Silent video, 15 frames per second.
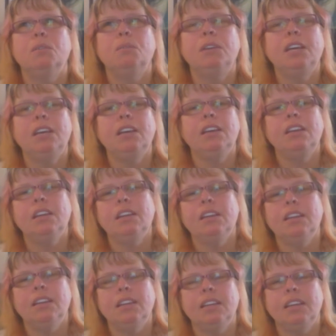way,
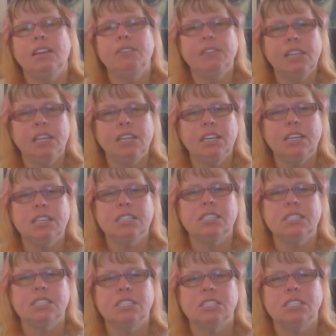everything
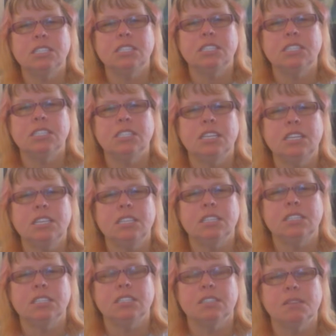is just as it
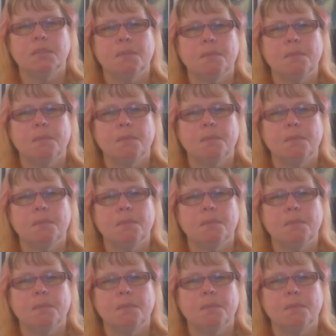is,